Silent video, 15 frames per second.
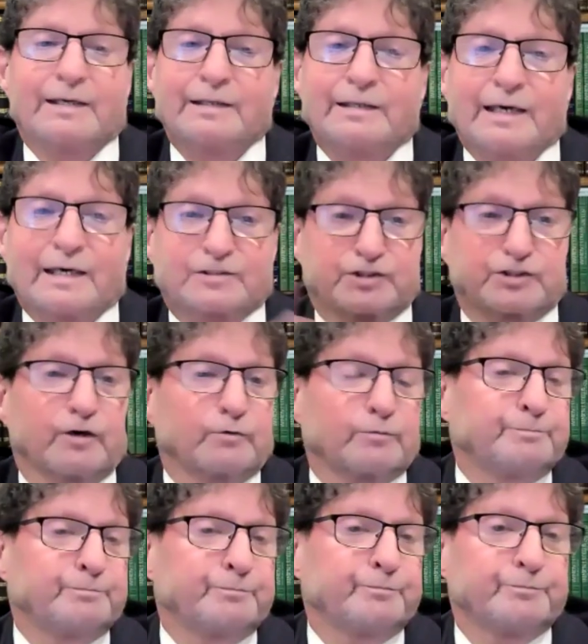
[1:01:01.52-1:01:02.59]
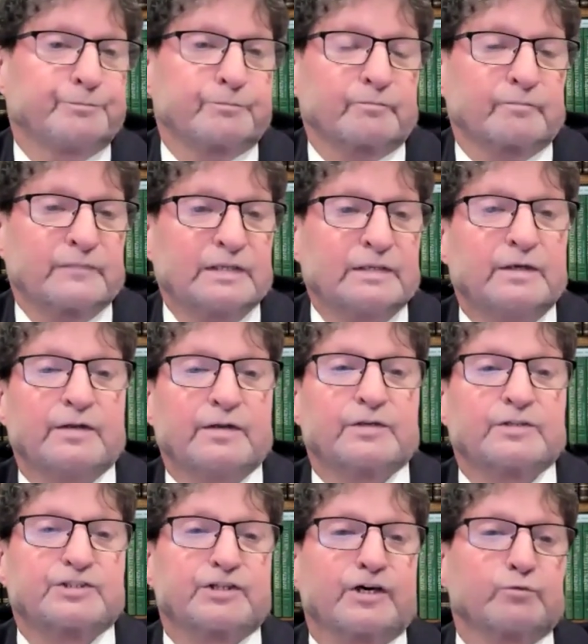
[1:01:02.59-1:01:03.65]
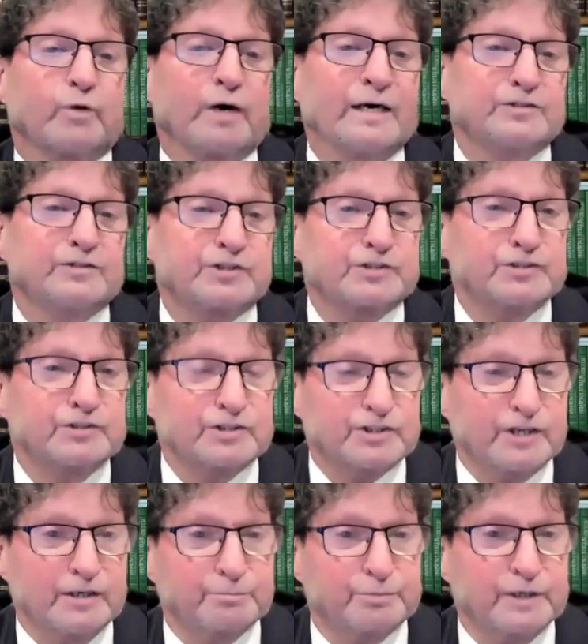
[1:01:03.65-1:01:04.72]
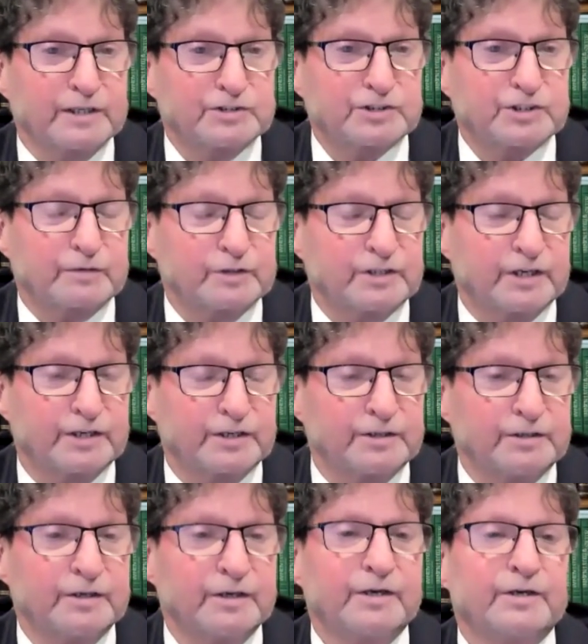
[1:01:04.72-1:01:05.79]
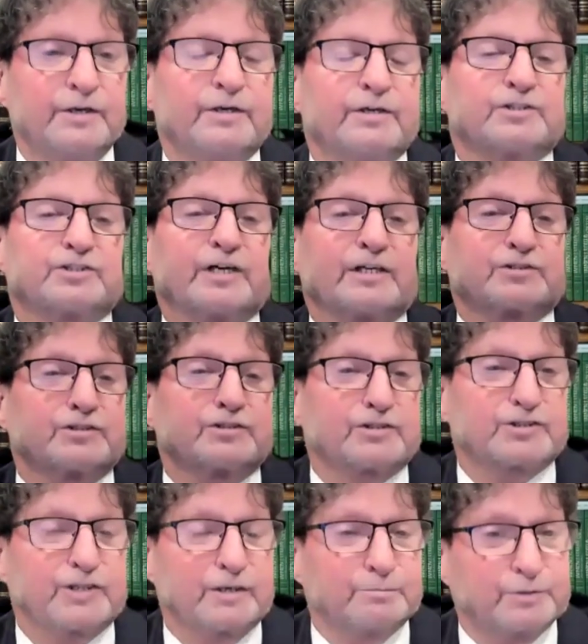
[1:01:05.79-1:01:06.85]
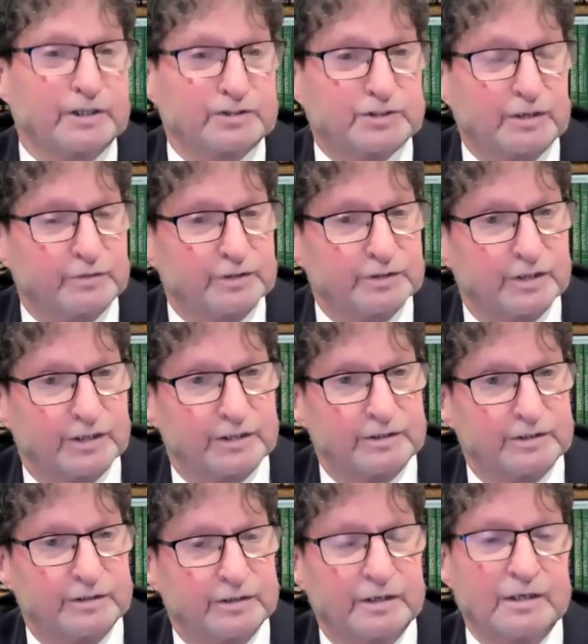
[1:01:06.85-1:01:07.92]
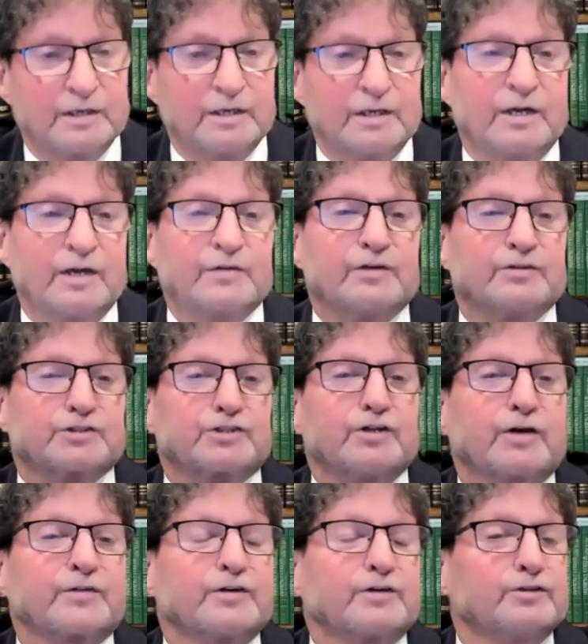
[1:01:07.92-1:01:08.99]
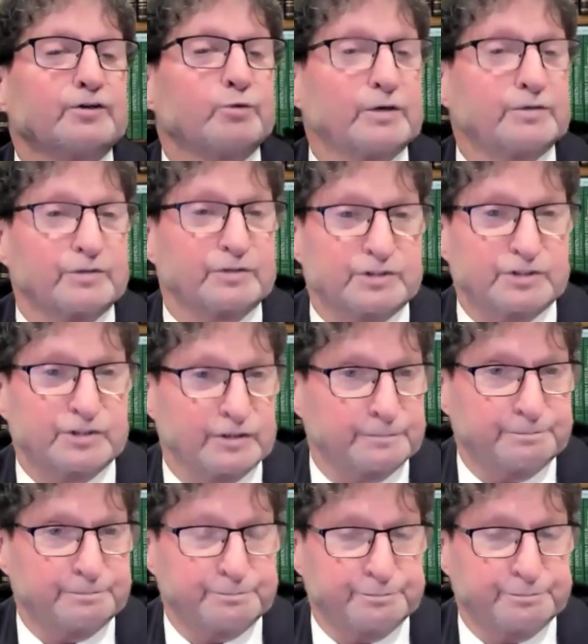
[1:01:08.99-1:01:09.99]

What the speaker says: Not so. The sun rises in the same place every day. It sets in the same place every day. There's nothing new under the sun.